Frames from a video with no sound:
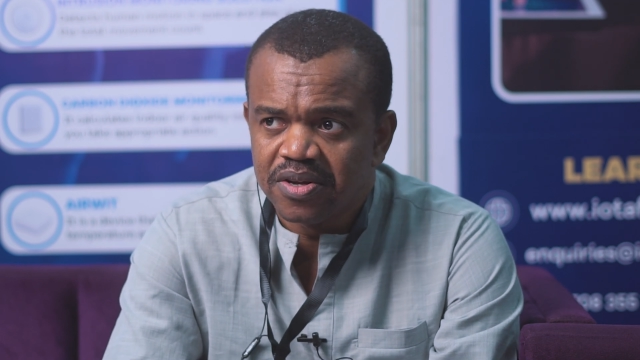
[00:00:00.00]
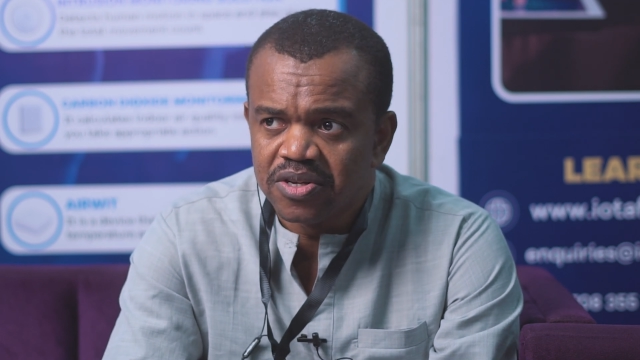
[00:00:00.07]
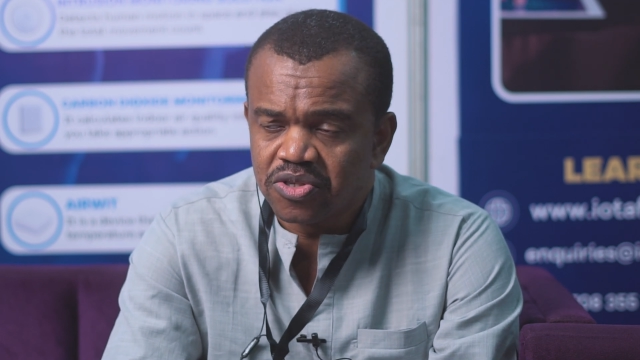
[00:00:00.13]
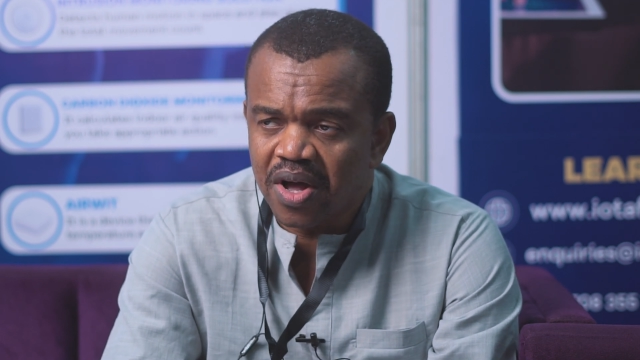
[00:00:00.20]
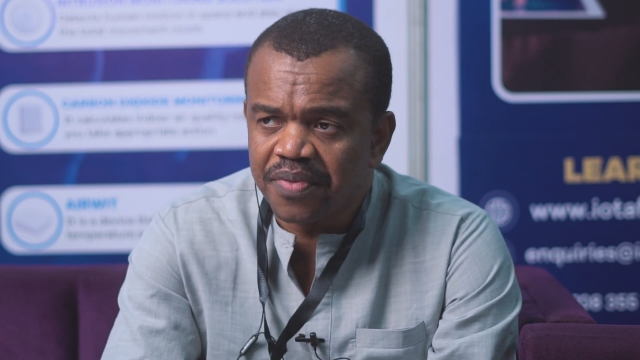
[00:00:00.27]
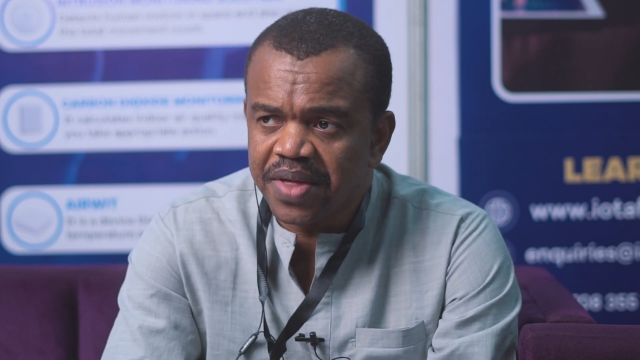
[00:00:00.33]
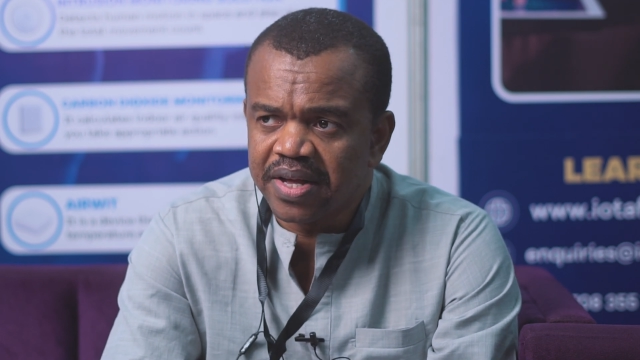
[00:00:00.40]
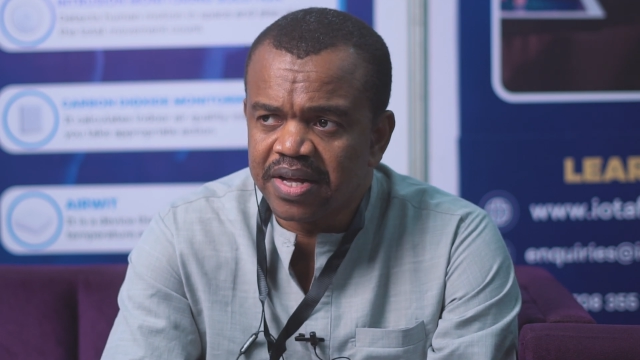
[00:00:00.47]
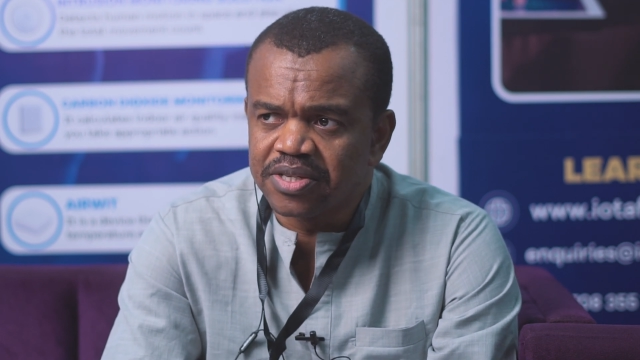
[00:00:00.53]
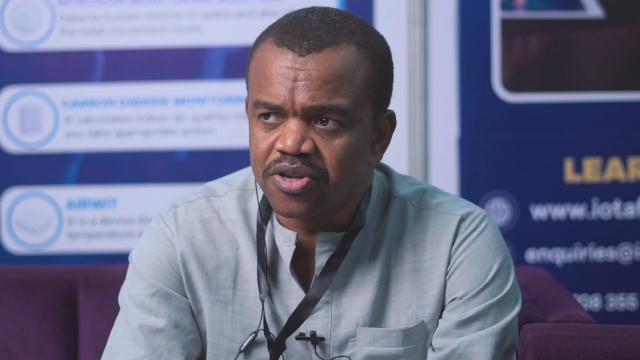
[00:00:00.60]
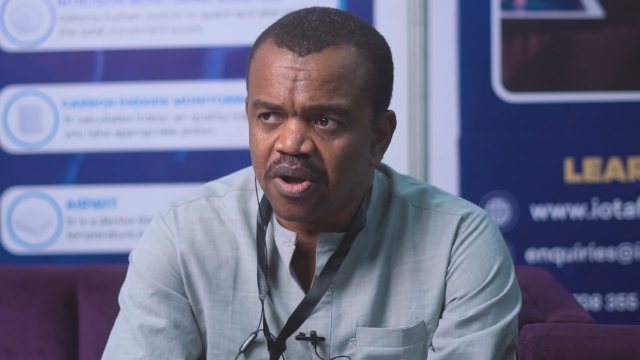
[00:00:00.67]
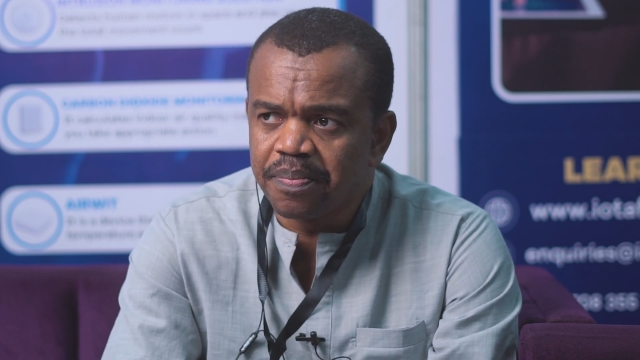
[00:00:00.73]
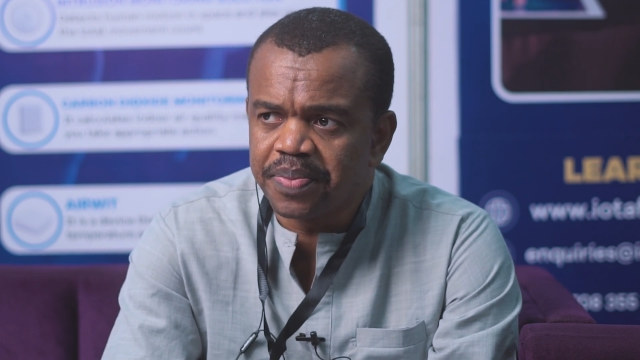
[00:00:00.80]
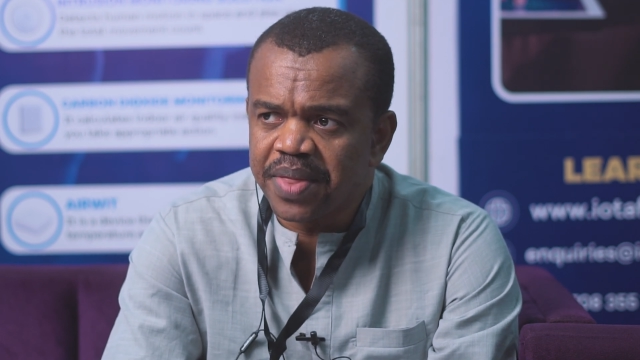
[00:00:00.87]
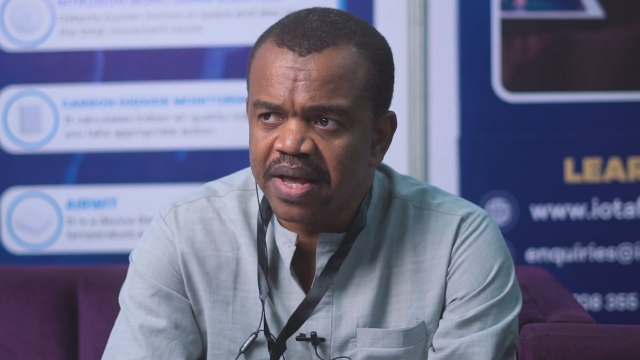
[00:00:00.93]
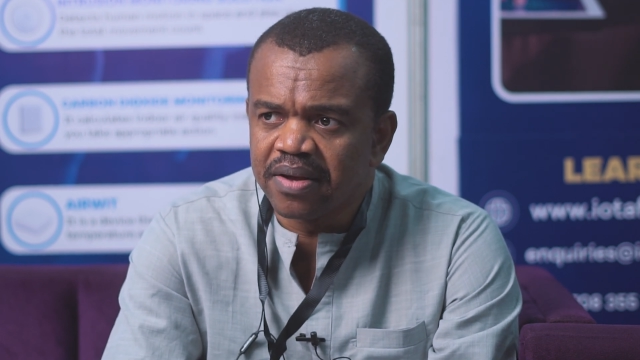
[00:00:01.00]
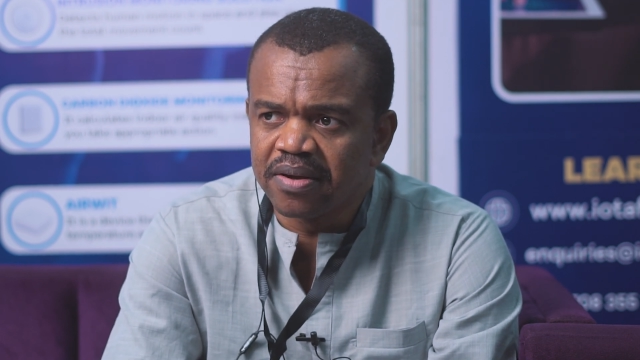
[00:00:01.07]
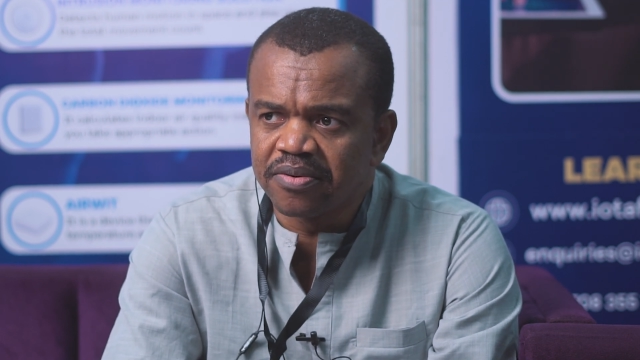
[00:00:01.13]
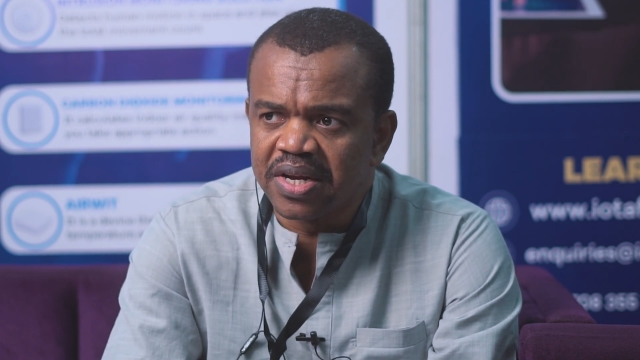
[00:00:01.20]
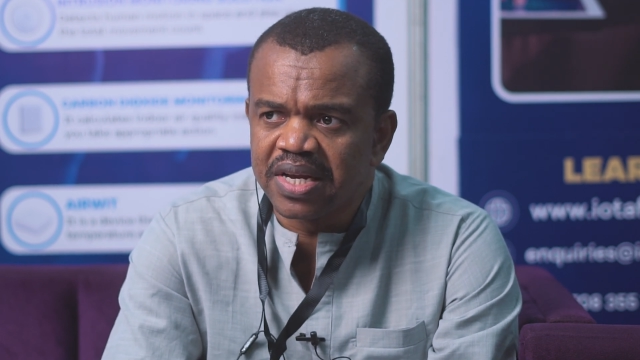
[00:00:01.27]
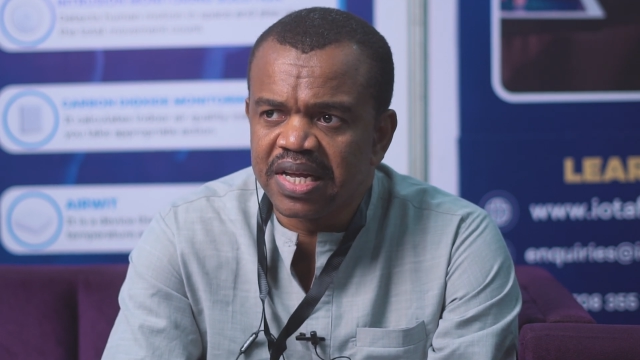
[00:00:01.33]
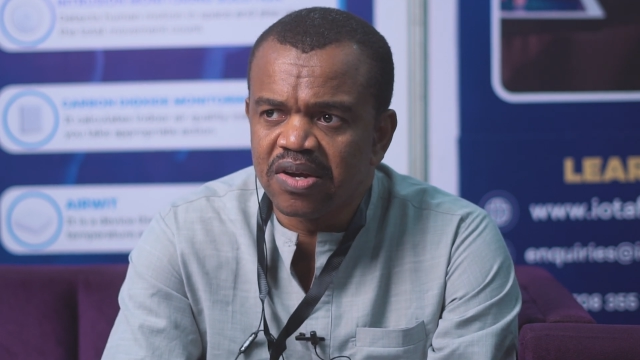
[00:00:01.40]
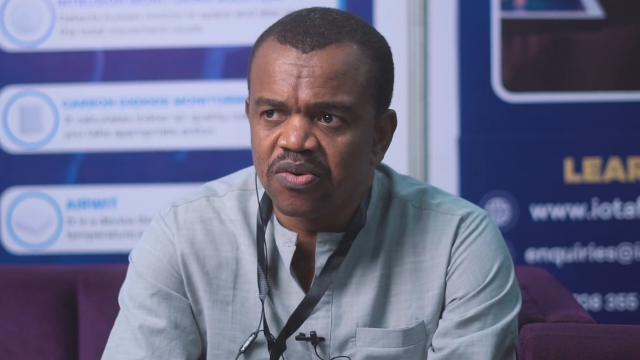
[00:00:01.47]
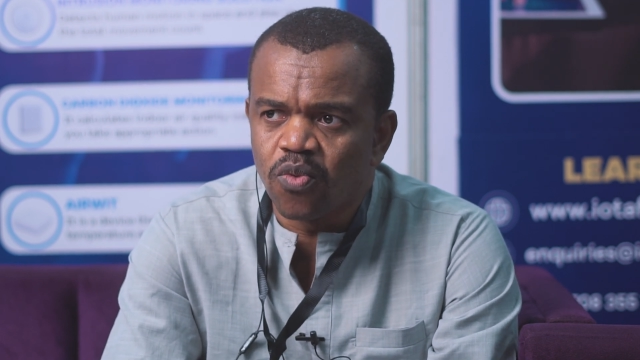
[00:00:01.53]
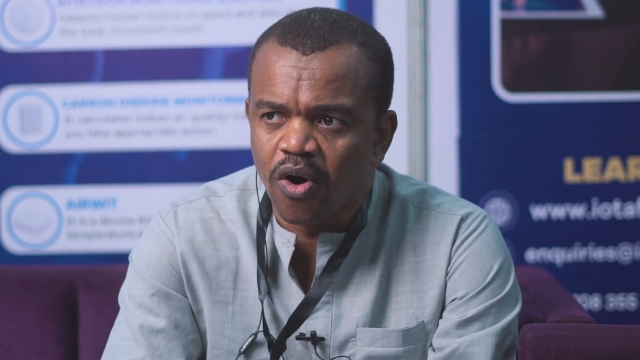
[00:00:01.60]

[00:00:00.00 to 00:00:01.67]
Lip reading: So I think it's something really